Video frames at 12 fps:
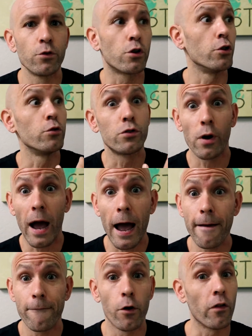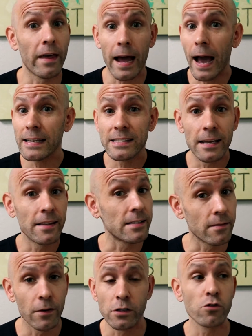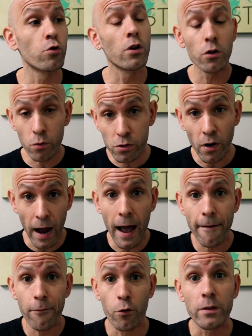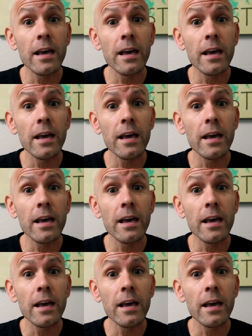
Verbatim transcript: you could use your iPhone, like I say this in videos, you can use your iPhone.